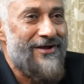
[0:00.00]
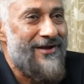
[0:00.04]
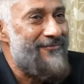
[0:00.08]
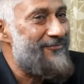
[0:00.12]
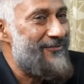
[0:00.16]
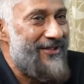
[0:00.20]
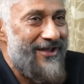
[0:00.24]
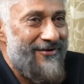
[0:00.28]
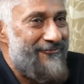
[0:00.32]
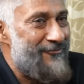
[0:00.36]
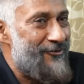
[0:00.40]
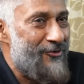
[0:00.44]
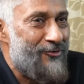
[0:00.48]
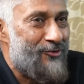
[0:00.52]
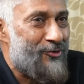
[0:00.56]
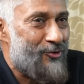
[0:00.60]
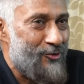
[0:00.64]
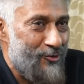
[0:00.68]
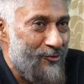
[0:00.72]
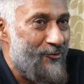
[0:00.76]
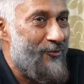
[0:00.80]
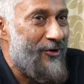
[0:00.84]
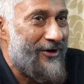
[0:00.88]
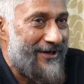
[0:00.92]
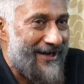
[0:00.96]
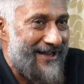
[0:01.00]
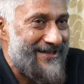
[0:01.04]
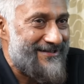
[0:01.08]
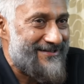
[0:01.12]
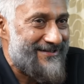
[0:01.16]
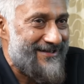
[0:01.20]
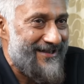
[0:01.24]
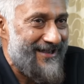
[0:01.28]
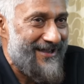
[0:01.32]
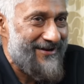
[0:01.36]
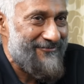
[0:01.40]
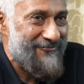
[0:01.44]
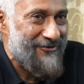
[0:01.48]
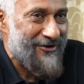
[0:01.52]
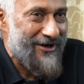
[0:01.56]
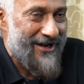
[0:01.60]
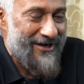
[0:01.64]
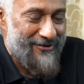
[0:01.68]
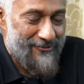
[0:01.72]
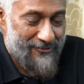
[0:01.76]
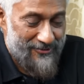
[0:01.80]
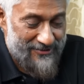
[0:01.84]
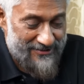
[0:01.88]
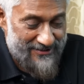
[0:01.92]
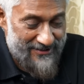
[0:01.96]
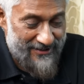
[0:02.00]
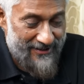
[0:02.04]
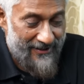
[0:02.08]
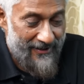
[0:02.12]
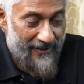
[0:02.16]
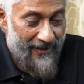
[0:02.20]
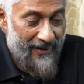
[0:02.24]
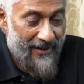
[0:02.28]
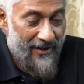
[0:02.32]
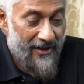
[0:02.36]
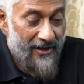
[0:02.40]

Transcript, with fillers: come, they have no clue what I say and what I don't say. Okay.